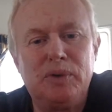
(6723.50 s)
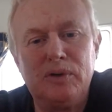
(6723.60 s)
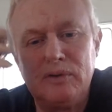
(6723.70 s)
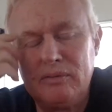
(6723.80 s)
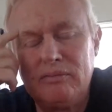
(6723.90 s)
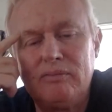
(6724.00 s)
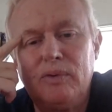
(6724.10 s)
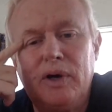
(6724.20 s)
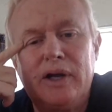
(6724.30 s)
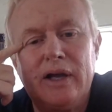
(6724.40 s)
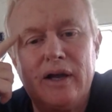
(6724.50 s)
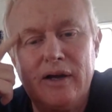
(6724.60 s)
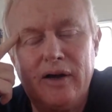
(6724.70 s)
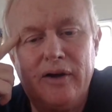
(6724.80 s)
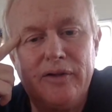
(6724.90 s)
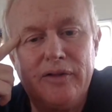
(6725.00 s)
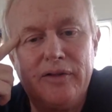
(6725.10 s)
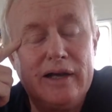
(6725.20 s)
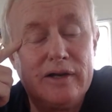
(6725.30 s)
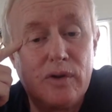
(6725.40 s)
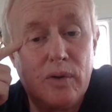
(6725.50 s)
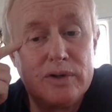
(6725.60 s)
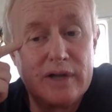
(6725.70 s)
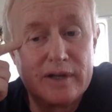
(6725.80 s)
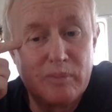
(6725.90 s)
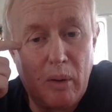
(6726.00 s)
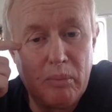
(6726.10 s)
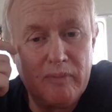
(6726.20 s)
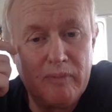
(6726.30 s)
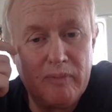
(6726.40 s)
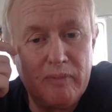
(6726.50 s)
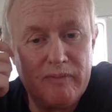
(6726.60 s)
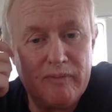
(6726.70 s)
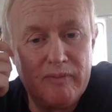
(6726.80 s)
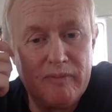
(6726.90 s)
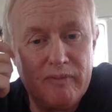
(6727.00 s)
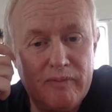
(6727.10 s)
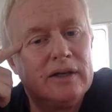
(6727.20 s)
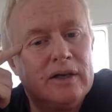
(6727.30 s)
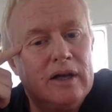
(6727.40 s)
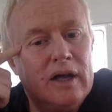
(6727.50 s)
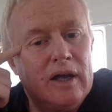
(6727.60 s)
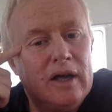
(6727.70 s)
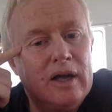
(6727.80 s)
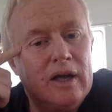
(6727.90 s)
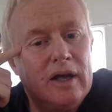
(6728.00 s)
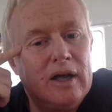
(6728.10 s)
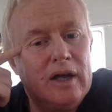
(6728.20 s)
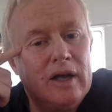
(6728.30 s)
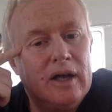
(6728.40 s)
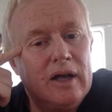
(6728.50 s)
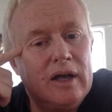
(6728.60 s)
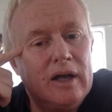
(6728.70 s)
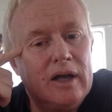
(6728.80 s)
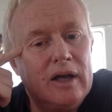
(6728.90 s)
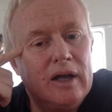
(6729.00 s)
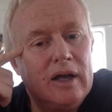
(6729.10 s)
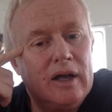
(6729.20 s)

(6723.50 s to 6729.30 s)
will stop you working on the alien cortex problem very quickly. Because it's far more